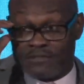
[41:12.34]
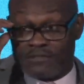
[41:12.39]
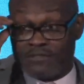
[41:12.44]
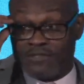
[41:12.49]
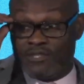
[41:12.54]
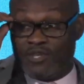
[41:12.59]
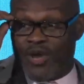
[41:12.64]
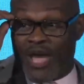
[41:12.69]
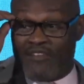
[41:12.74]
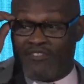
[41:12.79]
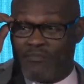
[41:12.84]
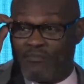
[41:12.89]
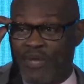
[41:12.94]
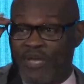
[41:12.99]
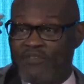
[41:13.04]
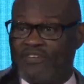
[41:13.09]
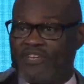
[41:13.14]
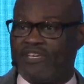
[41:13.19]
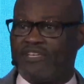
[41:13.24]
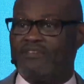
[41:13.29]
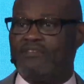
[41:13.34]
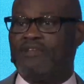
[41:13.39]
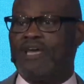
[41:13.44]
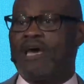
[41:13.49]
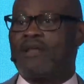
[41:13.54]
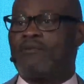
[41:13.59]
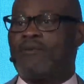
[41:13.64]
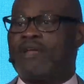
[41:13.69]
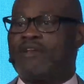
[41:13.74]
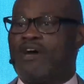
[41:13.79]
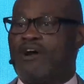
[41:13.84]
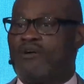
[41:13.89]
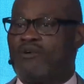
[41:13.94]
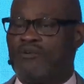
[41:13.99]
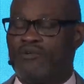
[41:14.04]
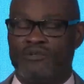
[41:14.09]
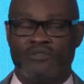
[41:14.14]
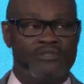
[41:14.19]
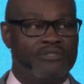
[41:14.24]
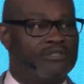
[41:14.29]
You haven't pivoted. How do I know?
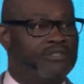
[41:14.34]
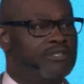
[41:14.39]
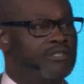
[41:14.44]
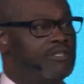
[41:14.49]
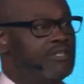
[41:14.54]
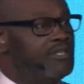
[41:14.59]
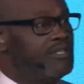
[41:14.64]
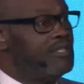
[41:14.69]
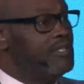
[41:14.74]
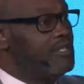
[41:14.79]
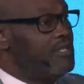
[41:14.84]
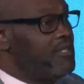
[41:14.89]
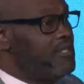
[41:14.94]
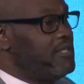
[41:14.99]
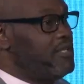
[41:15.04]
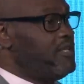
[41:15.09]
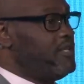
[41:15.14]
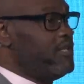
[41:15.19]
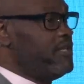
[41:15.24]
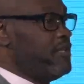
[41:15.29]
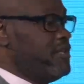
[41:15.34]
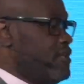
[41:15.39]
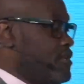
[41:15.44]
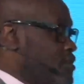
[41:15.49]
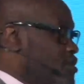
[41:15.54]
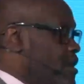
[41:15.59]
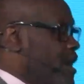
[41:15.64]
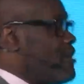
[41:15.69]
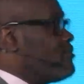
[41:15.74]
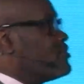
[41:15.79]
You don't